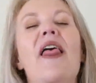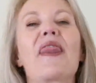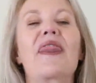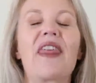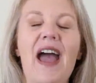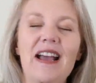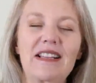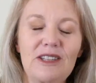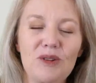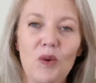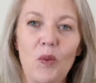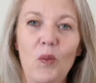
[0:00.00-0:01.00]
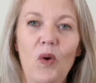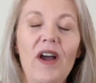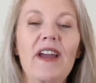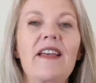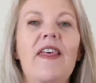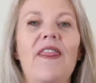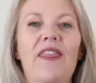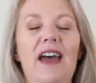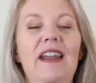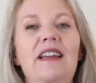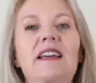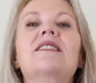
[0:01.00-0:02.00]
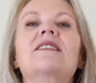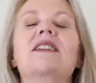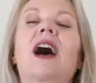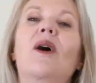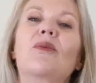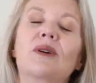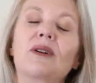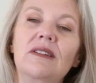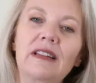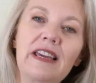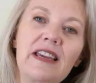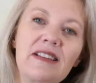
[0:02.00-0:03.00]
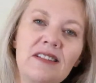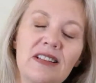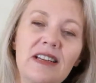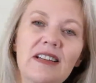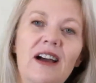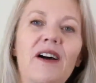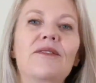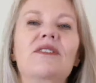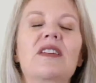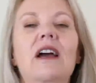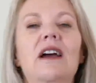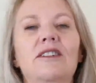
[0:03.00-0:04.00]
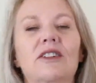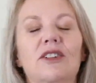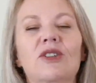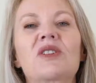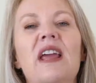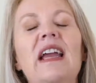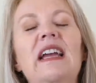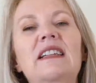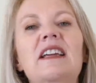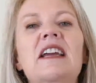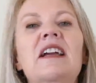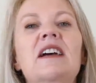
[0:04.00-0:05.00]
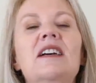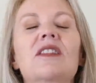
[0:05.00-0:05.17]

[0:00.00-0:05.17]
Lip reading: That's what that is, a releasing of the understanding.